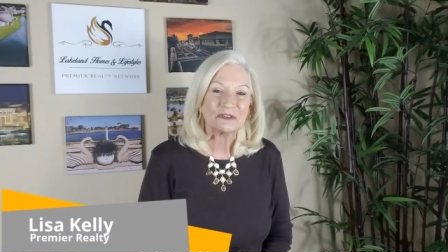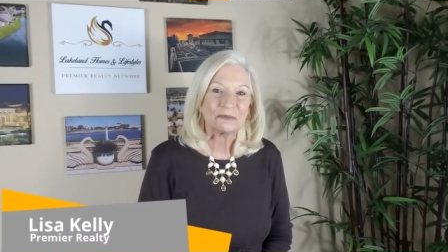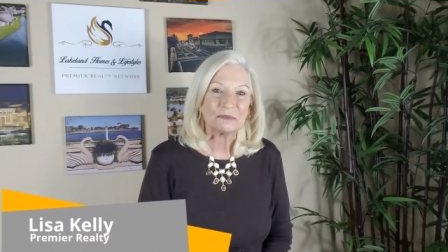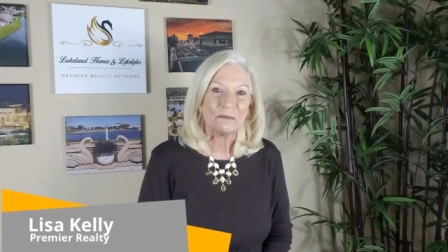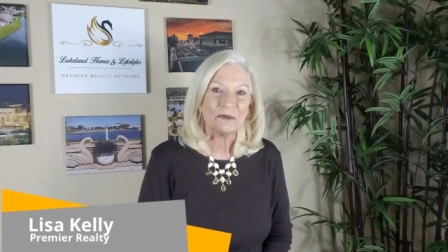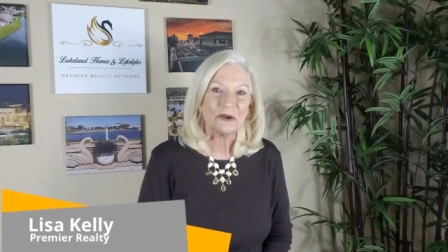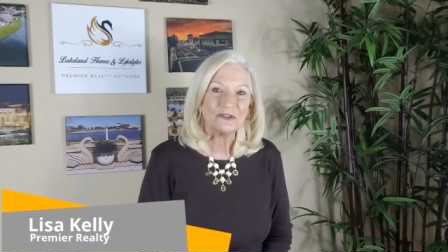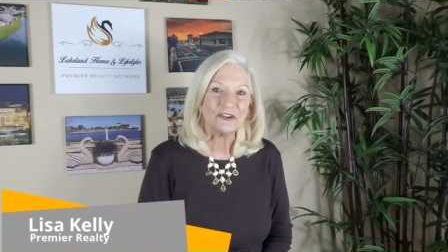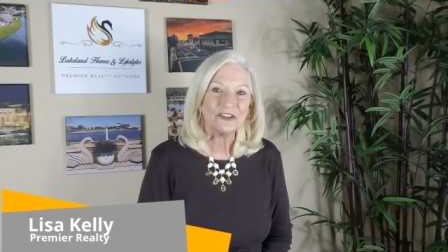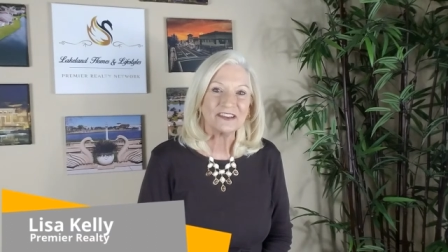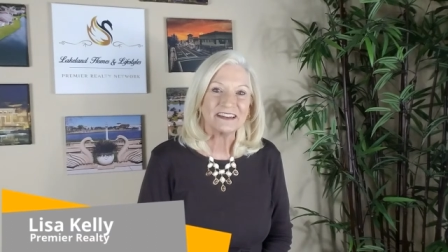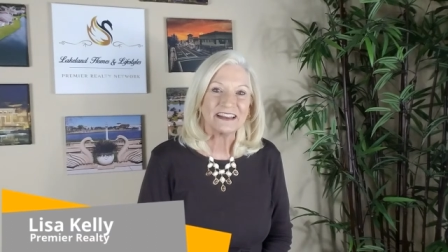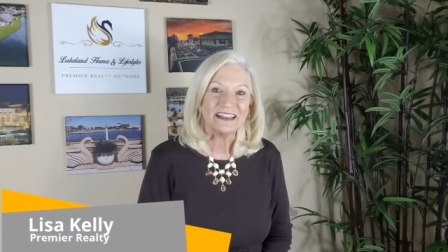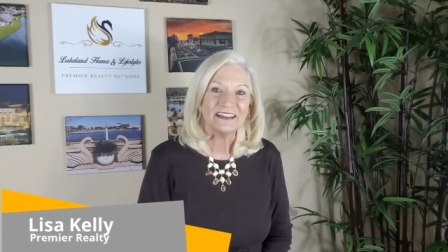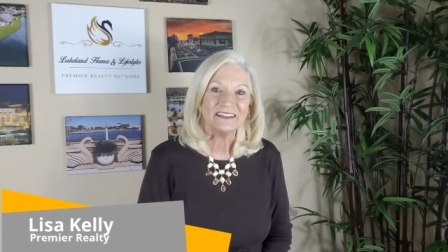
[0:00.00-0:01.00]
with Premier
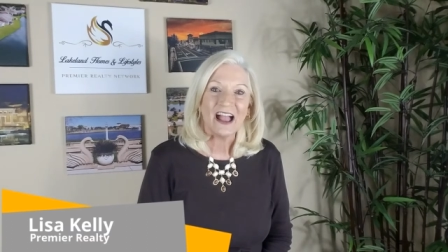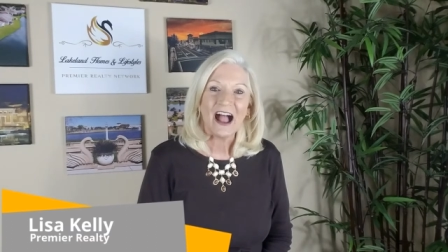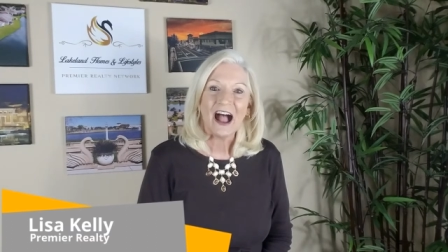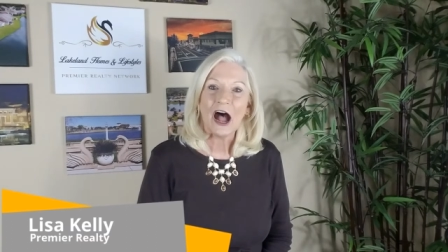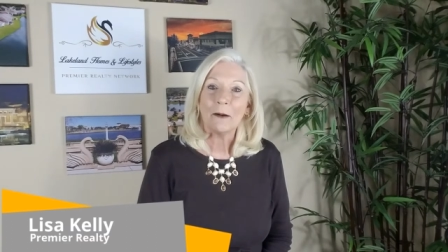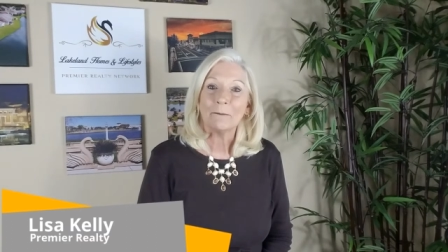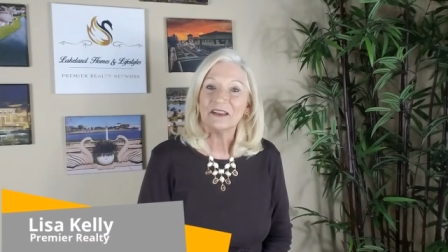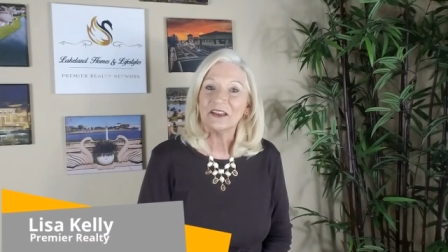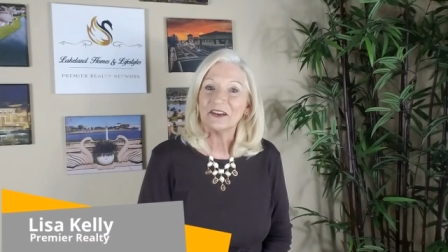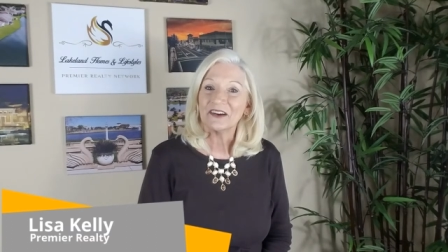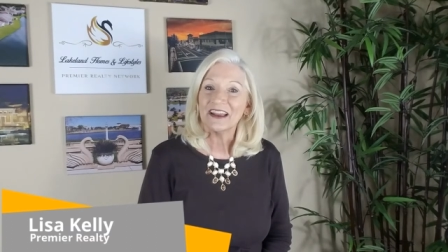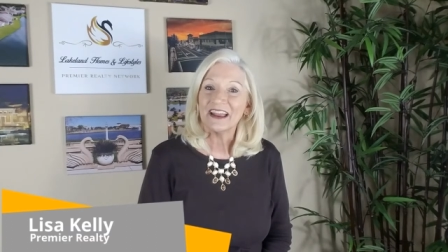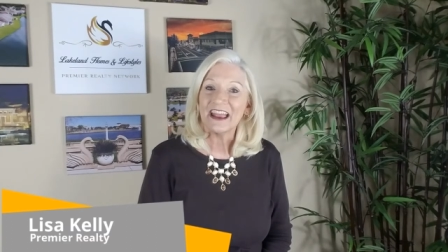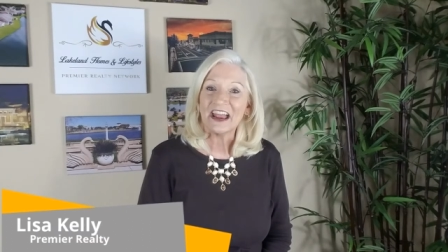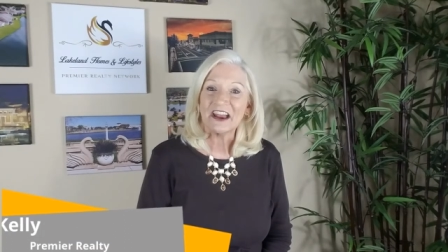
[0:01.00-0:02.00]
Realty. I'm
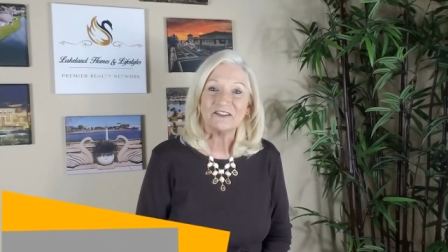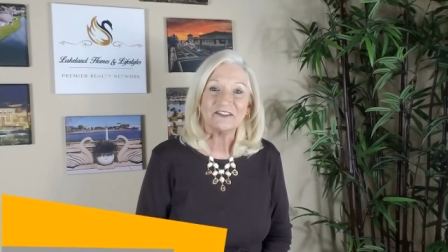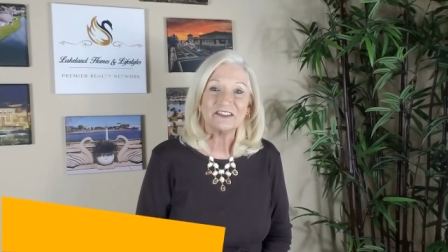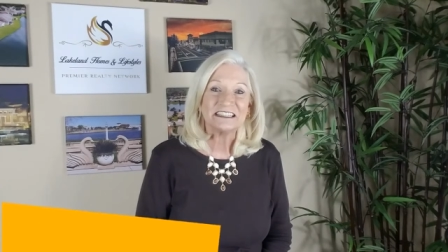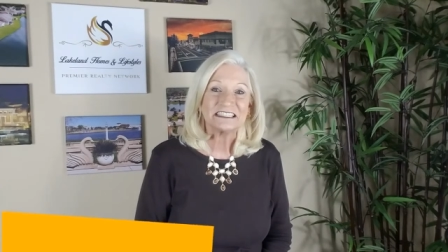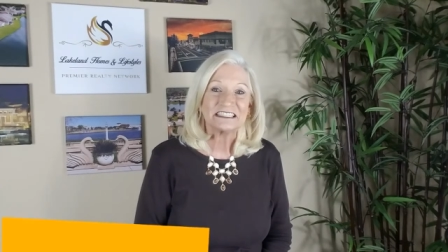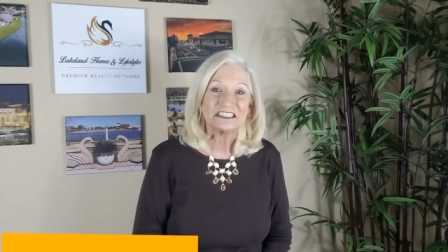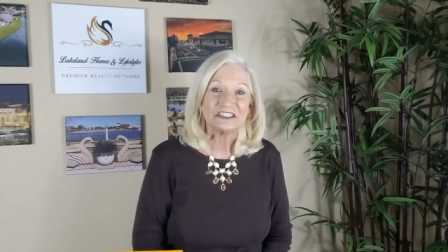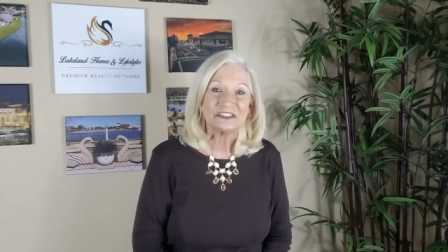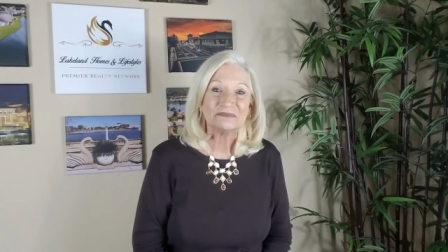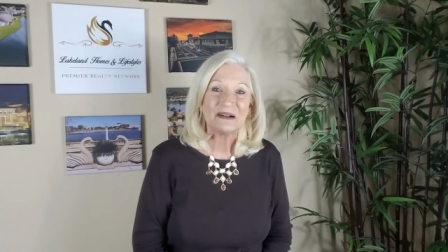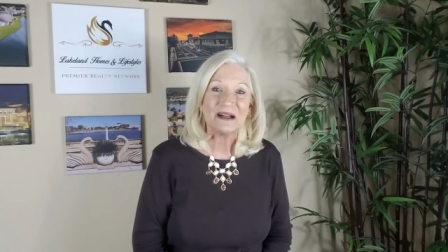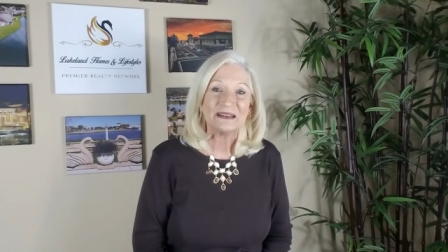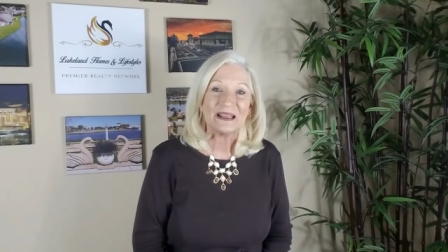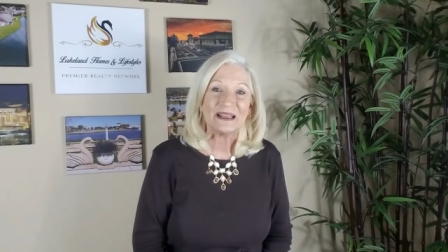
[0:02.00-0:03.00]
here every single
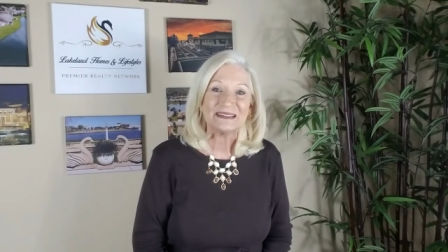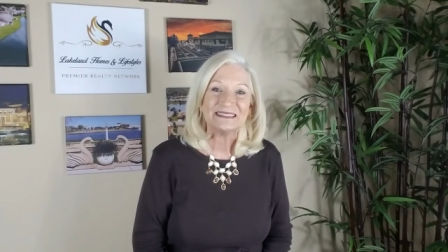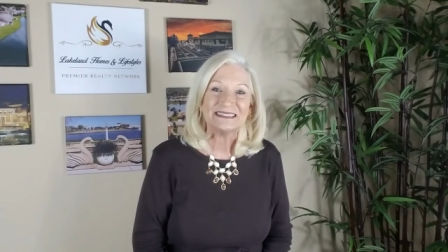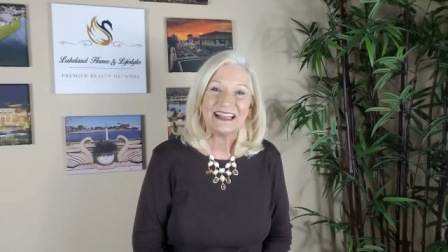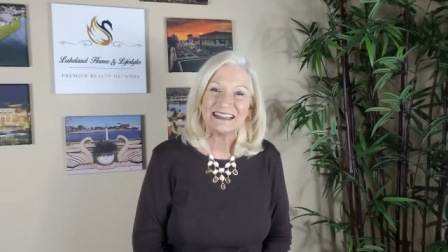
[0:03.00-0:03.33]
Monday,